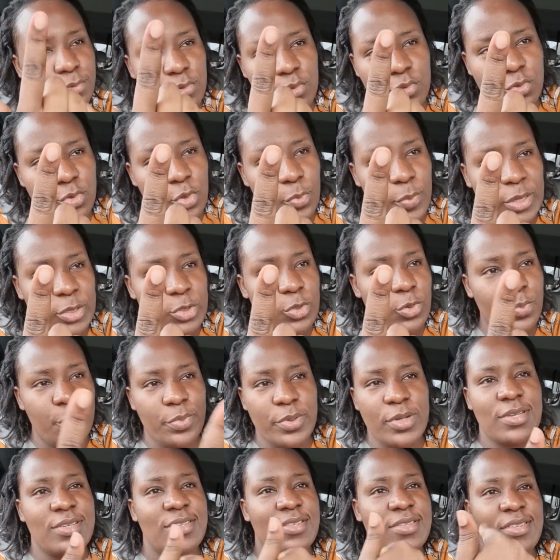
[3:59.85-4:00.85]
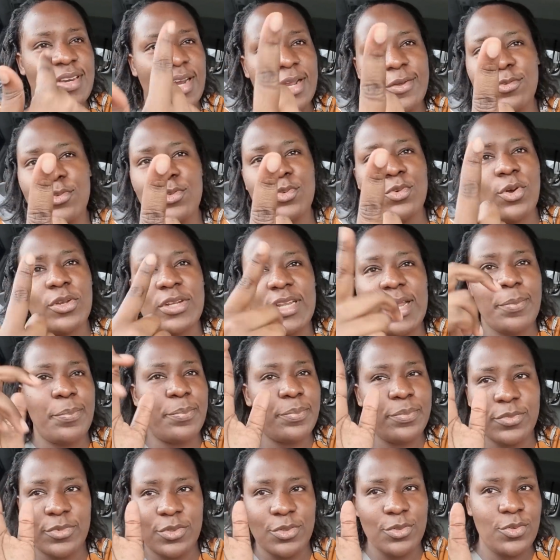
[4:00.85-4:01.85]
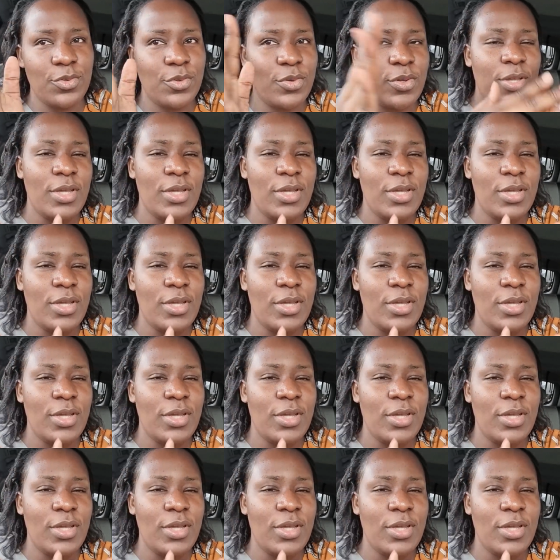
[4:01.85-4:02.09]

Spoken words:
tomato place, drive to other, you know,